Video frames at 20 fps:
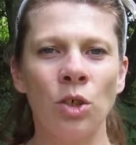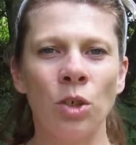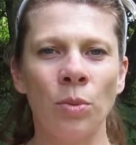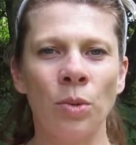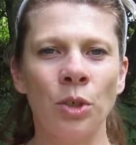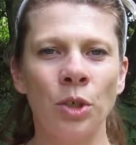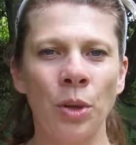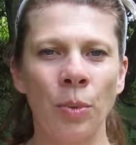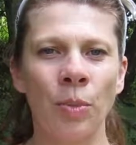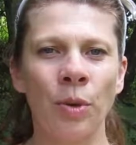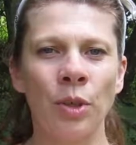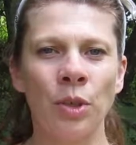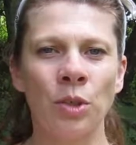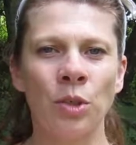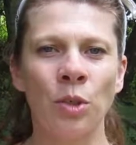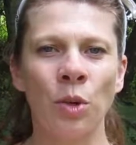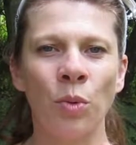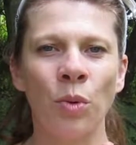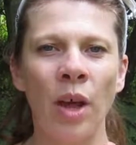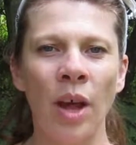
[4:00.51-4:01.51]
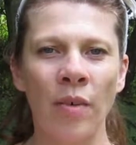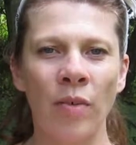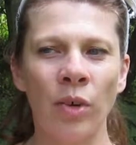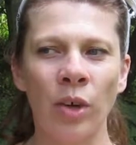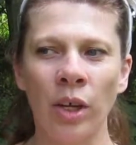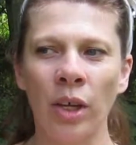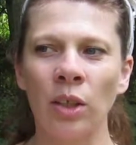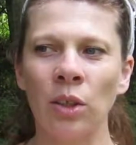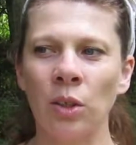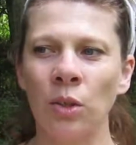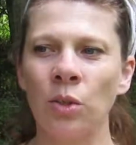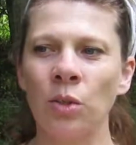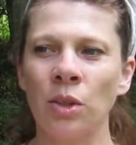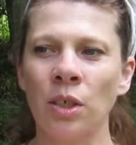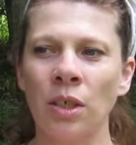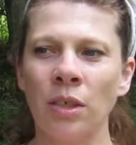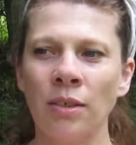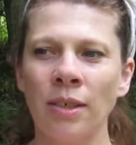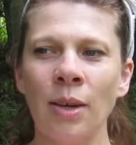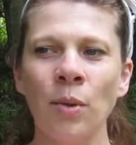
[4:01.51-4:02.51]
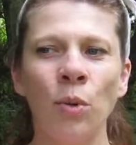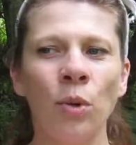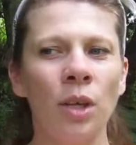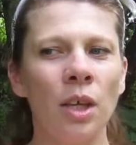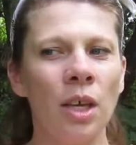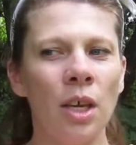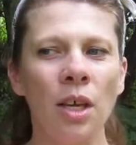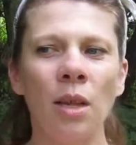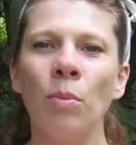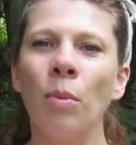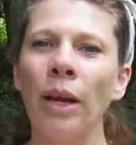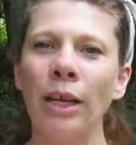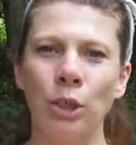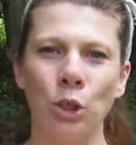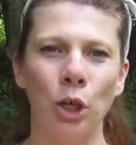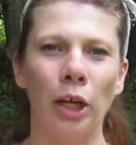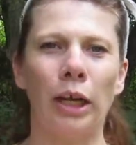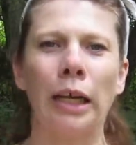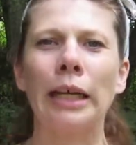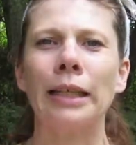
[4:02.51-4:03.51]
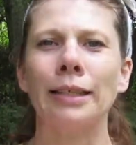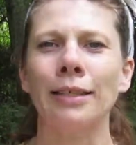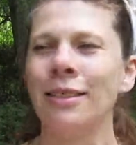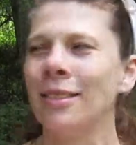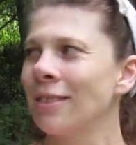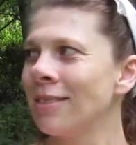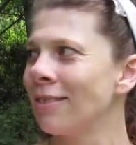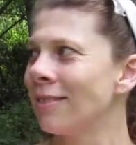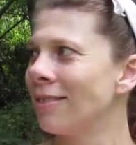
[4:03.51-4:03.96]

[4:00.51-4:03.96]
German Shepherds don't ever get loose, because they will eat my chickens.